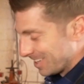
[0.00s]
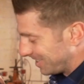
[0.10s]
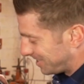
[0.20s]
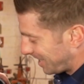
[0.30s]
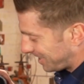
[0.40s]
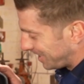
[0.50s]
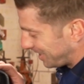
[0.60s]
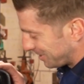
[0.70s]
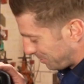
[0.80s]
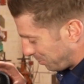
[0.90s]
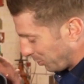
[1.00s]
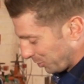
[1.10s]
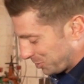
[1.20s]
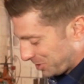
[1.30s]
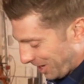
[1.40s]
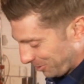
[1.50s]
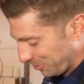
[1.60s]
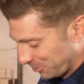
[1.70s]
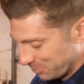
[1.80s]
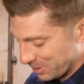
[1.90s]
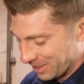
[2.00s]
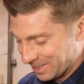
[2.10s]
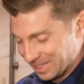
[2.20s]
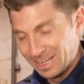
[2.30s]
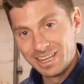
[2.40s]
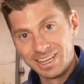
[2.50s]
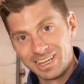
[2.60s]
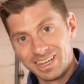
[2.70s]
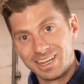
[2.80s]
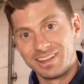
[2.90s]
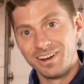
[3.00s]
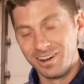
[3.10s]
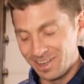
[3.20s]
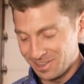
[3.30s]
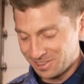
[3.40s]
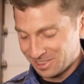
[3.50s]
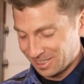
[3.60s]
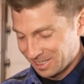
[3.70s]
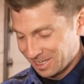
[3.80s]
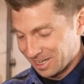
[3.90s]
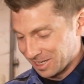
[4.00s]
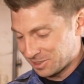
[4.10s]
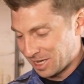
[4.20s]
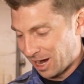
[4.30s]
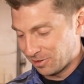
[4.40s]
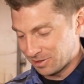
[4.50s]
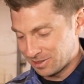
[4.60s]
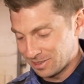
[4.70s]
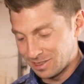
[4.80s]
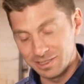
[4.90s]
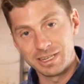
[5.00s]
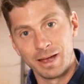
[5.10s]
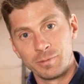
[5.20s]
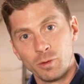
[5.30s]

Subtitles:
the technique is to pull this out a little bit. There it is. It's out. Time to